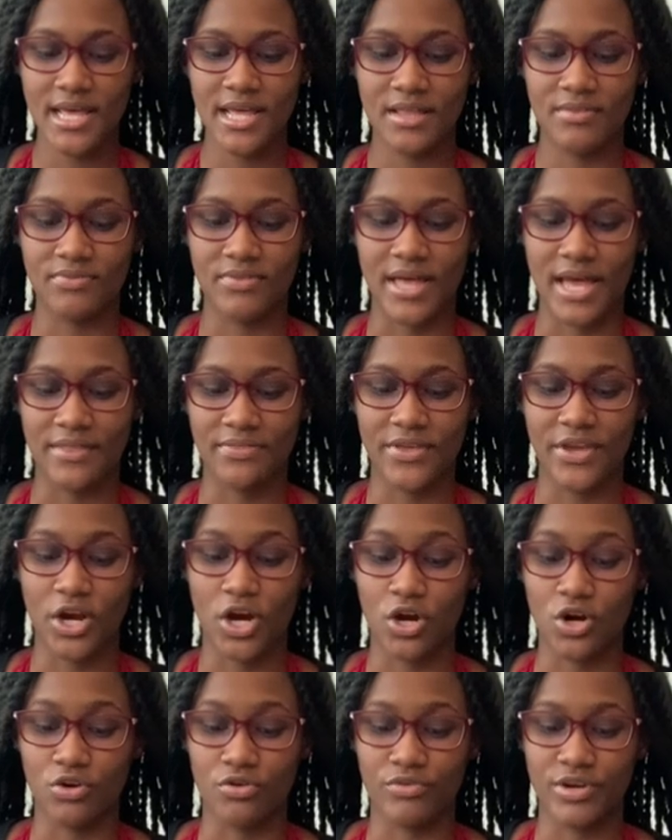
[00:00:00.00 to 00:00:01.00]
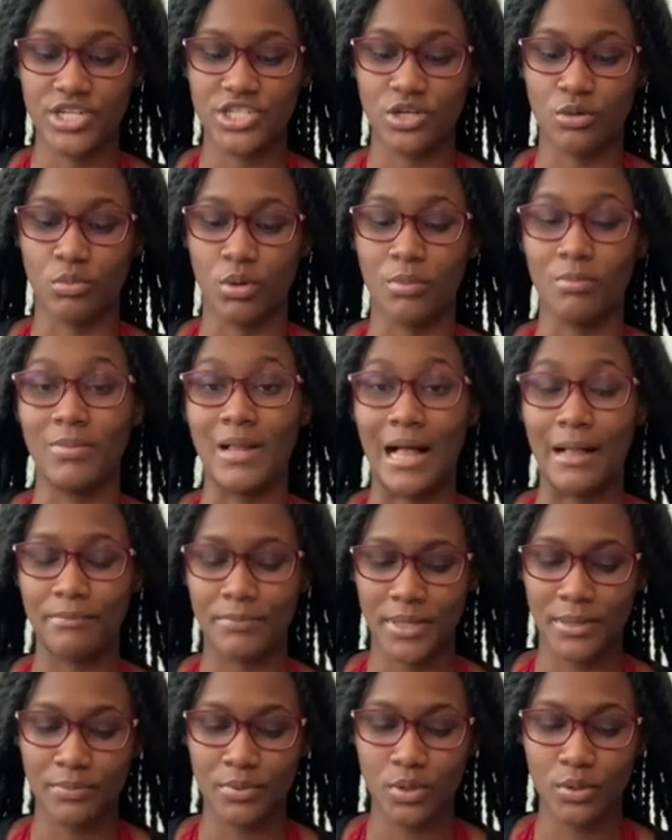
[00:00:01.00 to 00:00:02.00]
that they are outraged about black
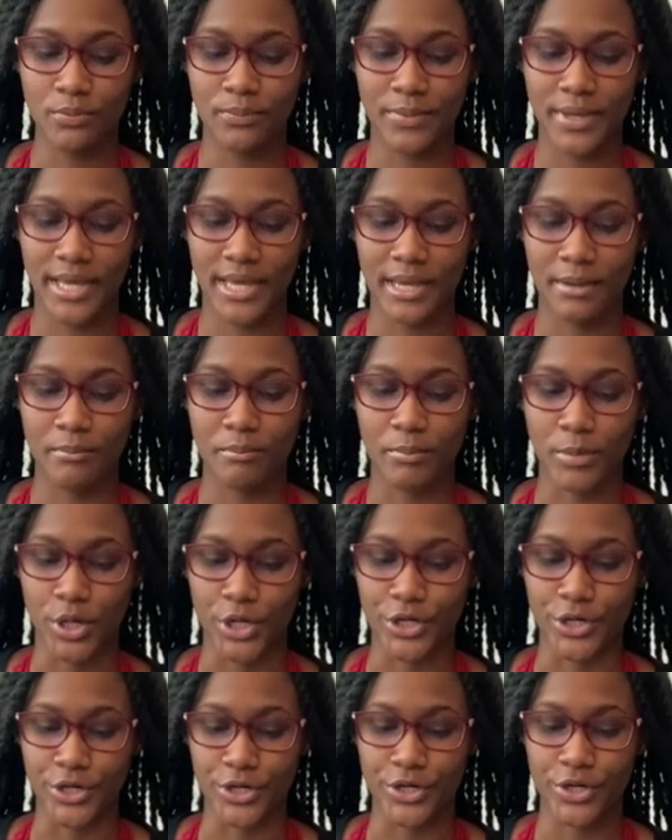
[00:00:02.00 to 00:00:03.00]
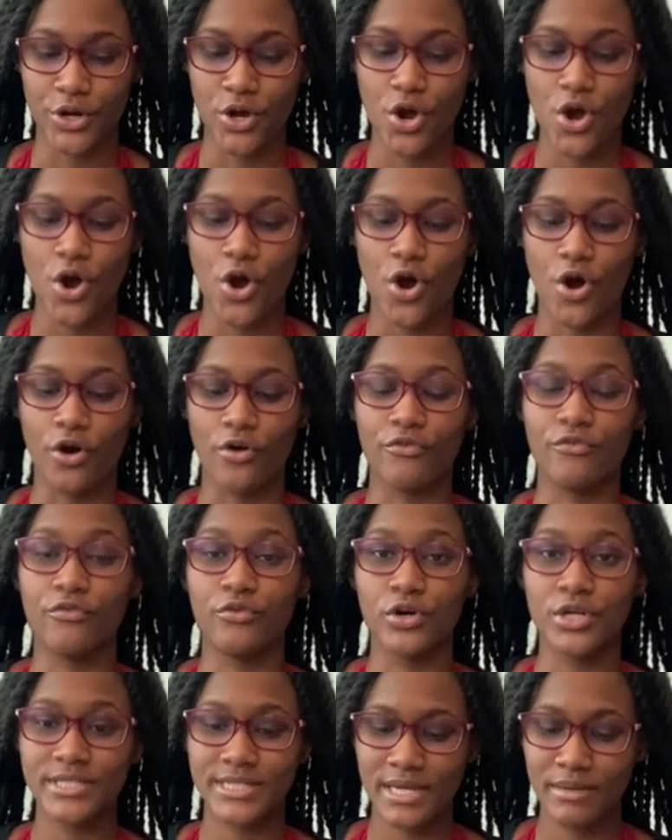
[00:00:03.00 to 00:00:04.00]
people being murdered are four
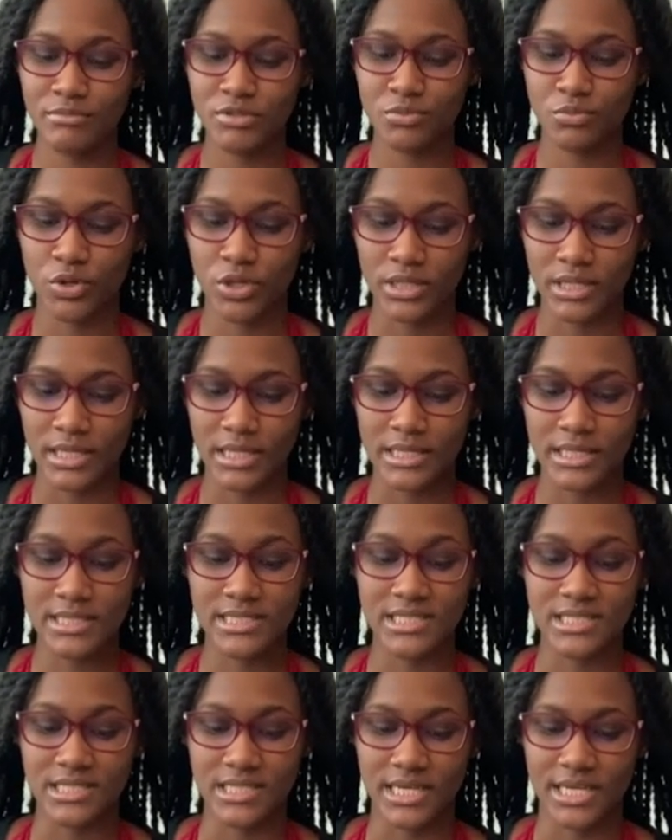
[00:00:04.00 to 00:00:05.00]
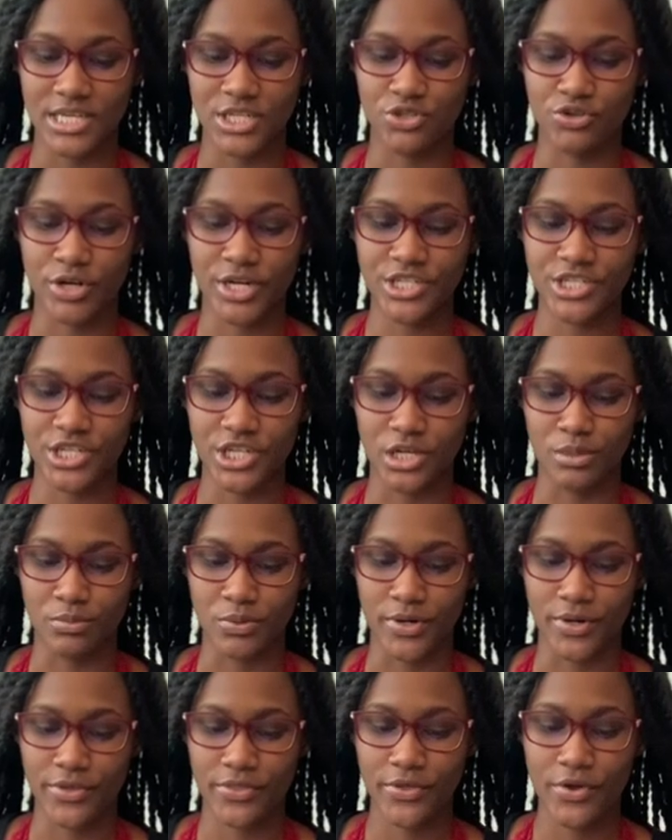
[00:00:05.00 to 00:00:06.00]
times more likely to die during
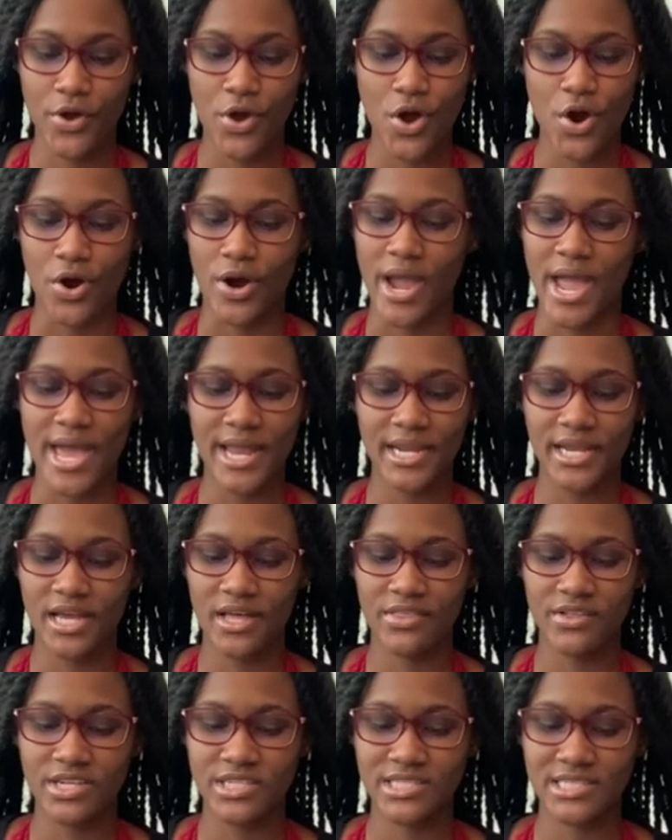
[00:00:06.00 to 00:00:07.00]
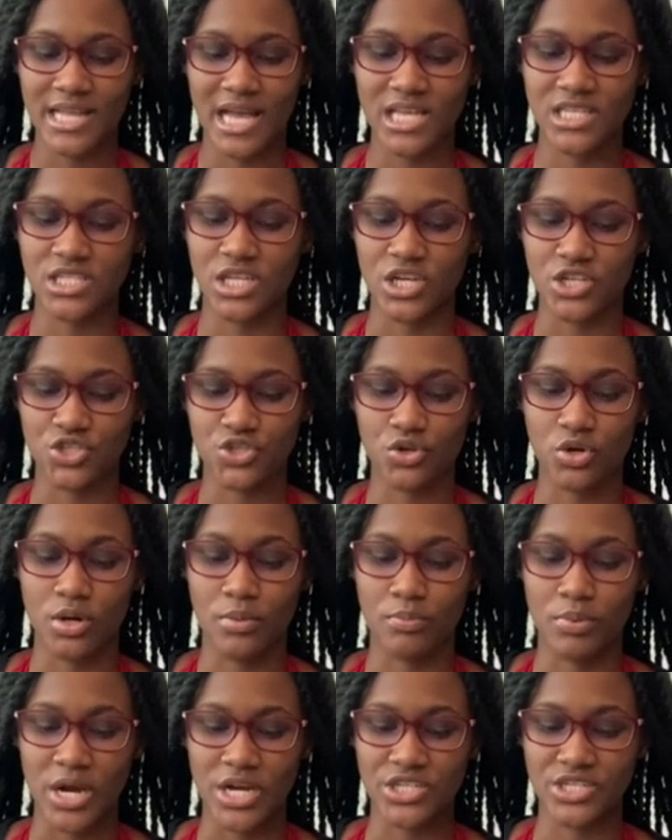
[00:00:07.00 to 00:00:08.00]
childbirth or any other stats that show
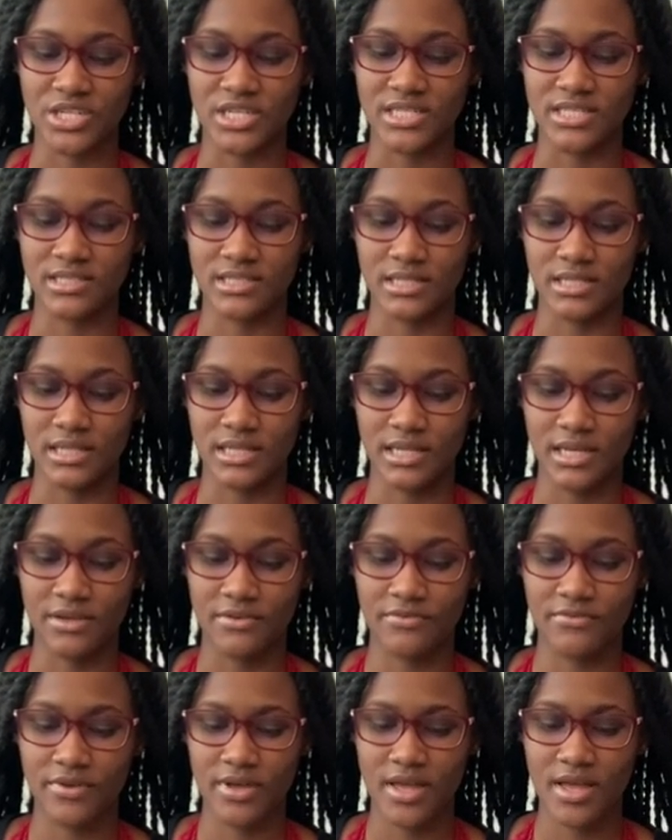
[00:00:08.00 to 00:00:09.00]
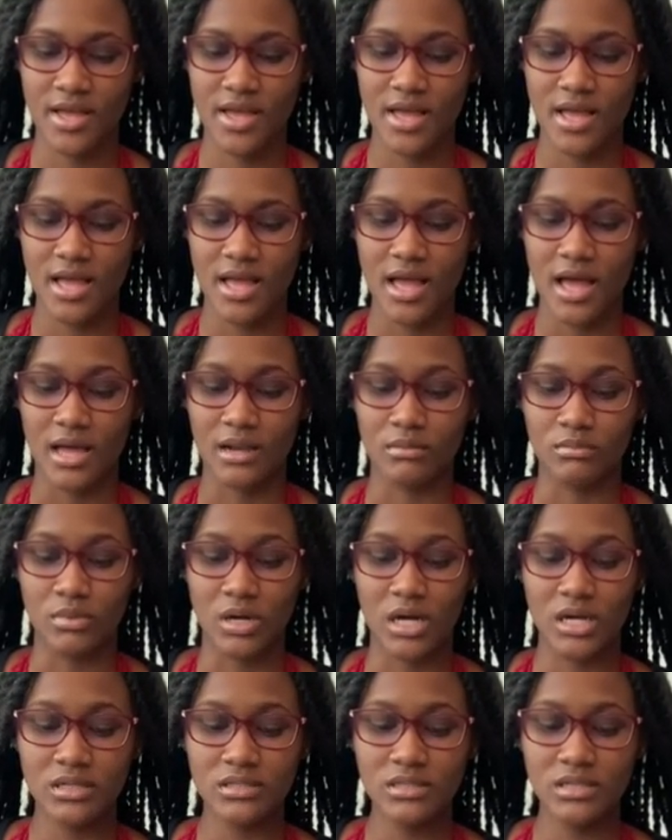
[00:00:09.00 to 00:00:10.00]
oppression is still alive. And
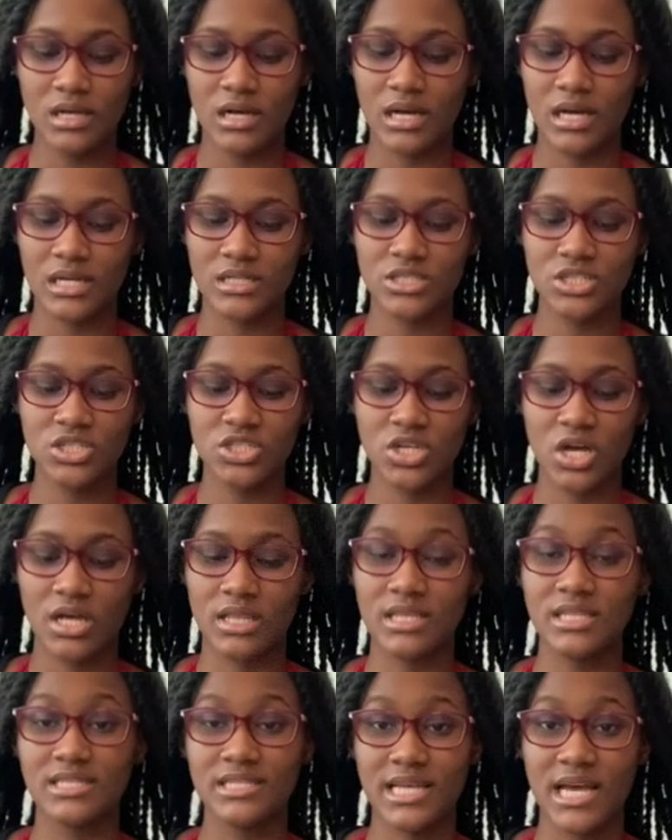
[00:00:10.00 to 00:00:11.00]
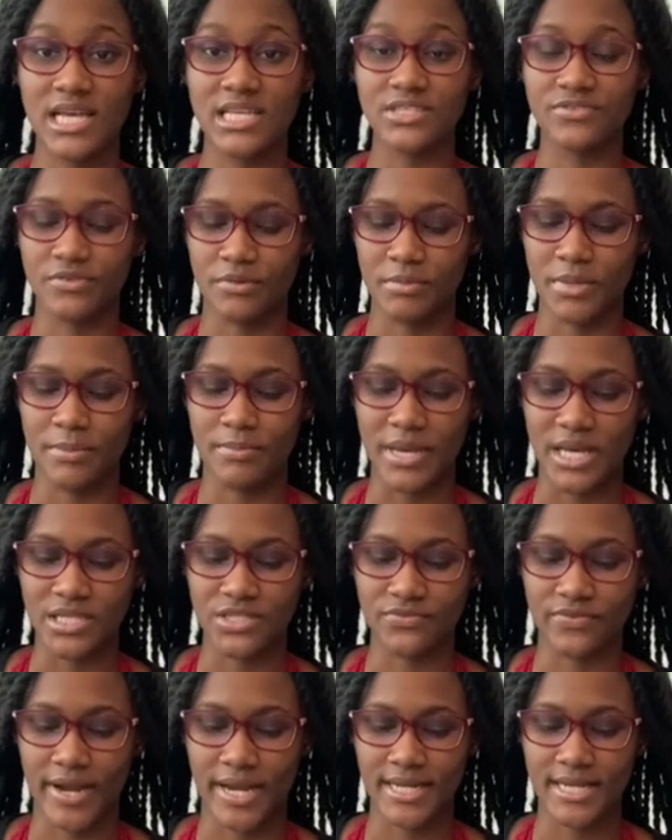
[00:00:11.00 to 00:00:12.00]
well, I just got this text from my best
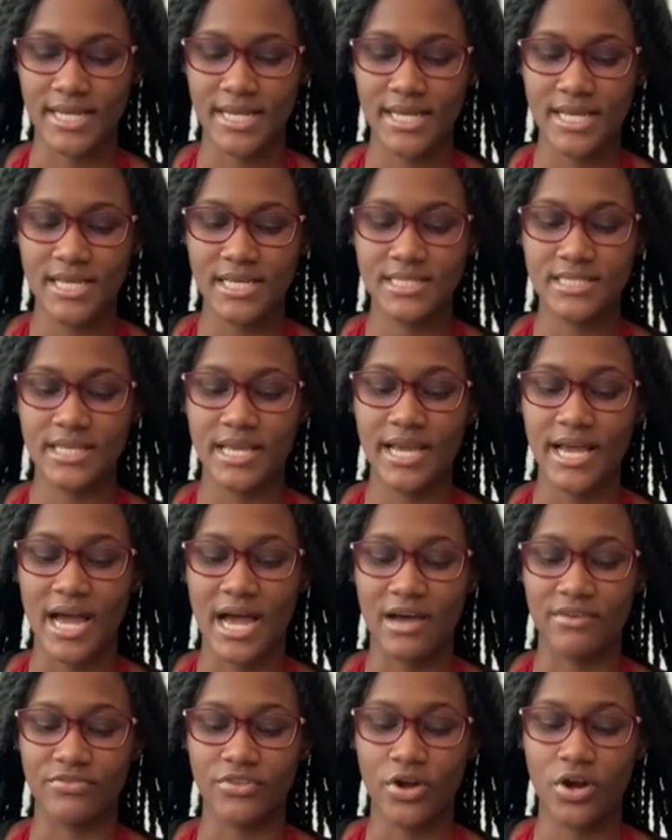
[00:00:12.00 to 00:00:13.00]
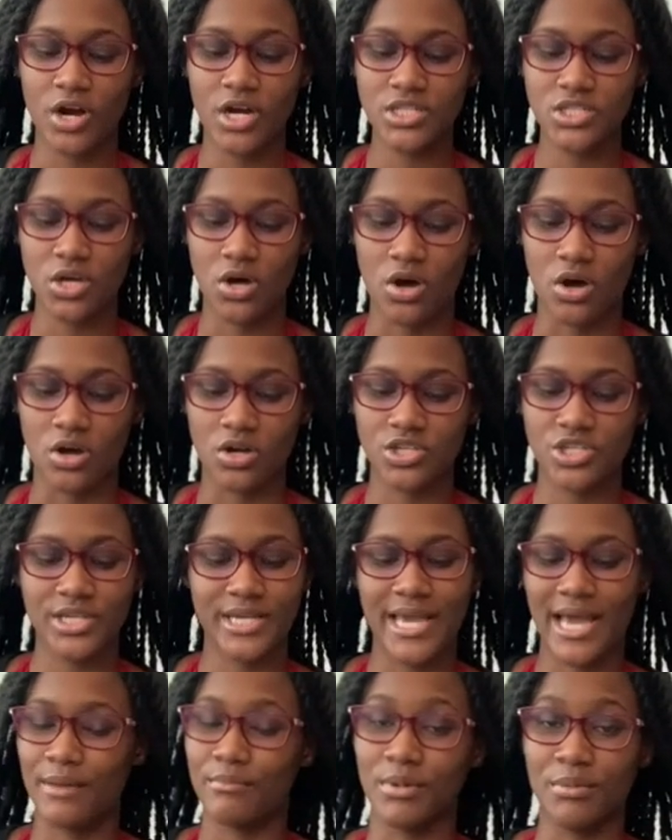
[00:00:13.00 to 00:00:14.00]
friend saying after our talk, she
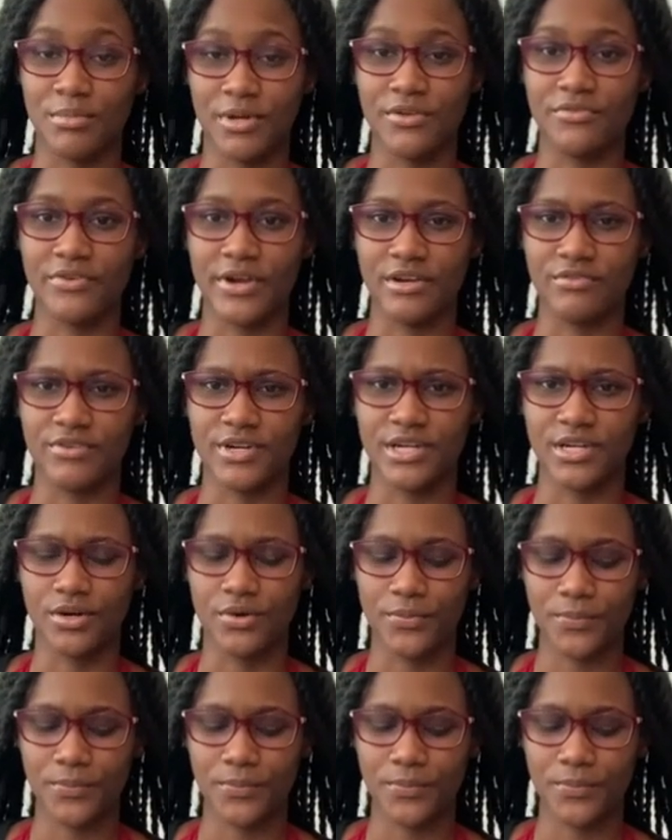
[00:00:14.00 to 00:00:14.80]
can't be my friend right now.